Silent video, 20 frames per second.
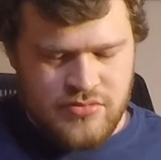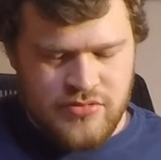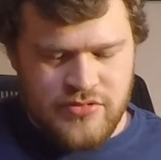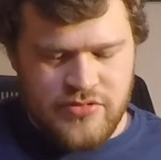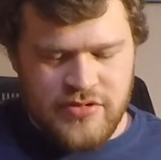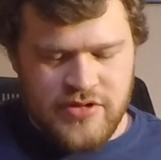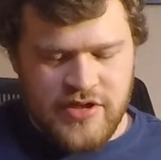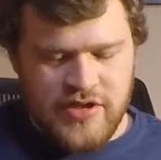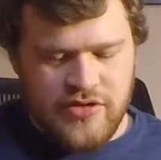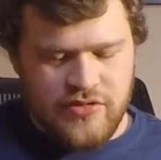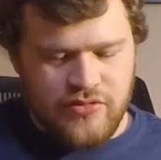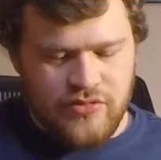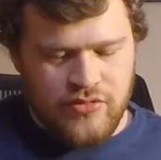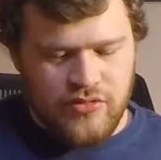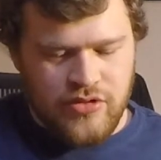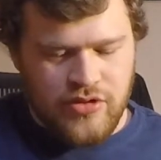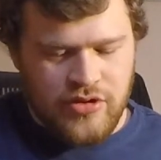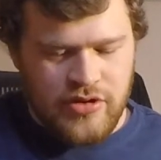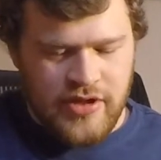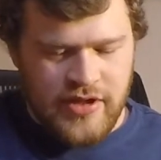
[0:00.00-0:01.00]
They don't
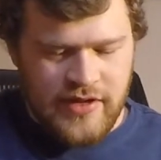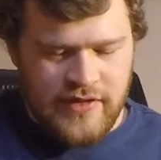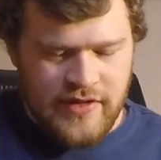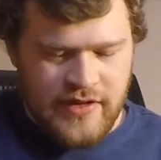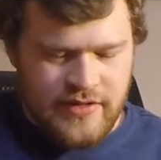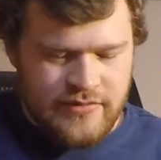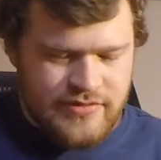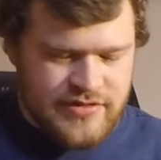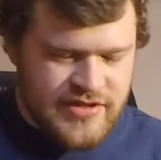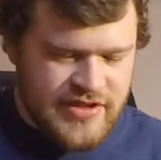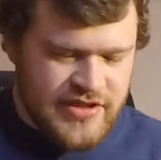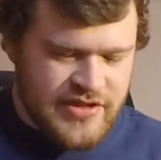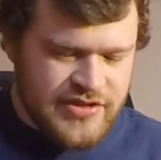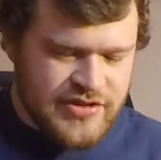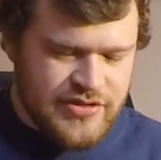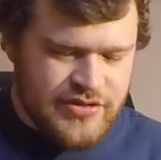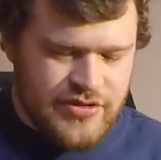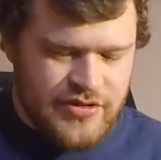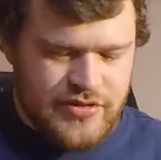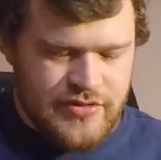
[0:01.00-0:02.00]
look like they would taste
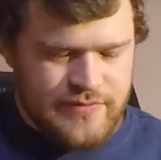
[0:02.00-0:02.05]
good.